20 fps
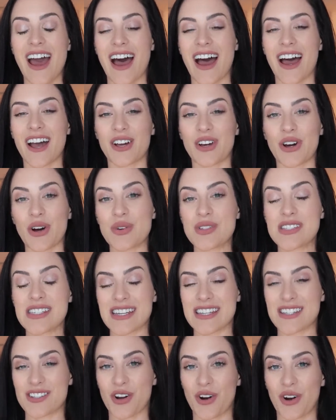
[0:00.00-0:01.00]
uh, Ghost
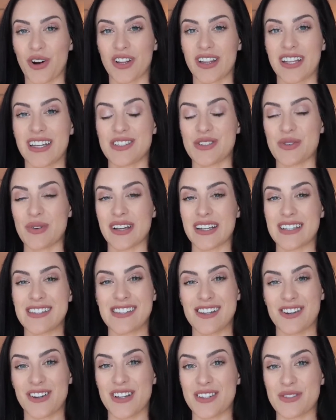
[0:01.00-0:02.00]
is currently doing a
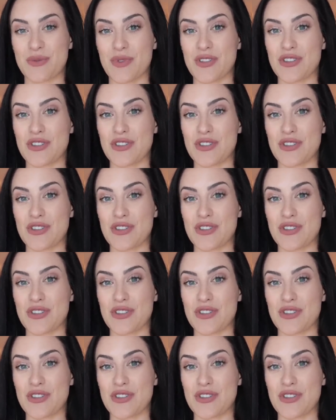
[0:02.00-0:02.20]
series